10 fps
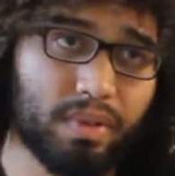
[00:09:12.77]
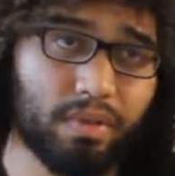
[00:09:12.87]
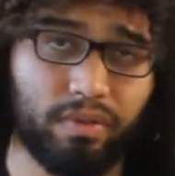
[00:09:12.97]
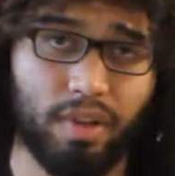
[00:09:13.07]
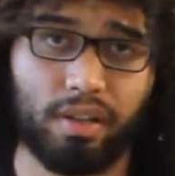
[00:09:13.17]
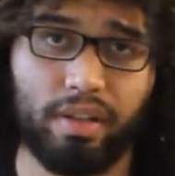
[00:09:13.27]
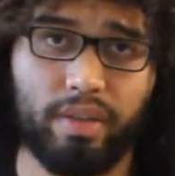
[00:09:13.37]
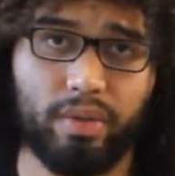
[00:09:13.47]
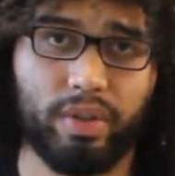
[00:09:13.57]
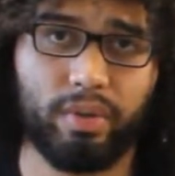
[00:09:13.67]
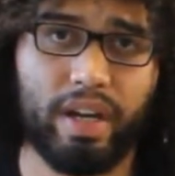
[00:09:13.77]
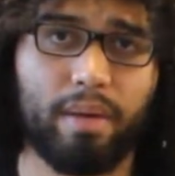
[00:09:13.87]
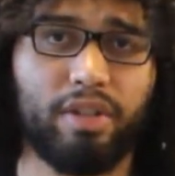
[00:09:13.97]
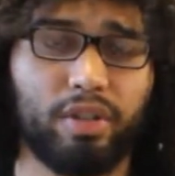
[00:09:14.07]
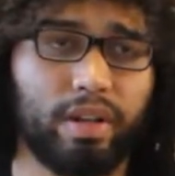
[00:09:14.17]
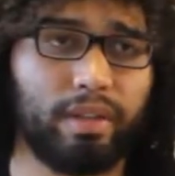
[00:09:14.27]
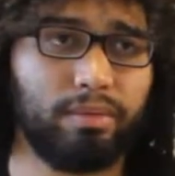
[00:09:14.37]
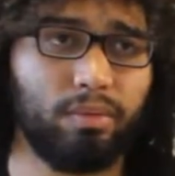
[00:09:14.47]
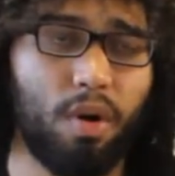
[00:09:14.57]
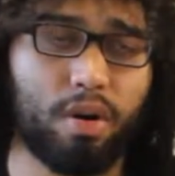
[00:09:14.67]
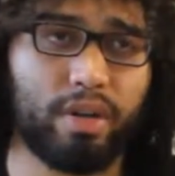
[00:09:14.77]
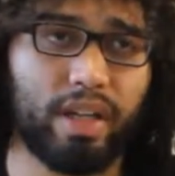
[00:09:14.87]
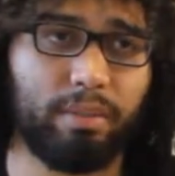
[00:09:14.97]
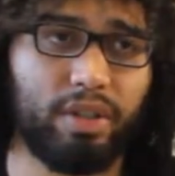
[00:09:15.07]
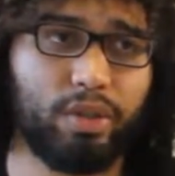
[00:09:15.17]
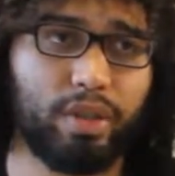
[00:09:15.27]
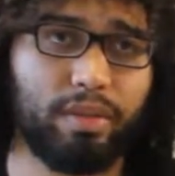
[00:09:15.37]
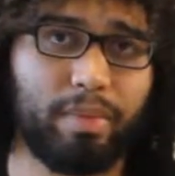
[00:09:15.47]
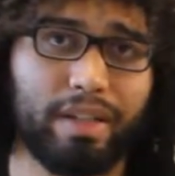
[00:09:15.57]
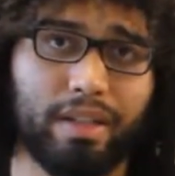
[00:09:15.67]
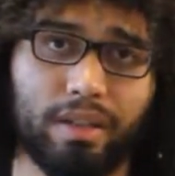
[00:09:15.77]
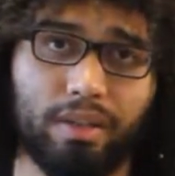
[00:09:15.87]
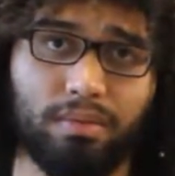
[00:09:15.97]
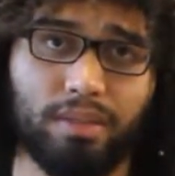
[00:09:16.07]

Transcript: luckily there was no damage, Water damage is a big deal.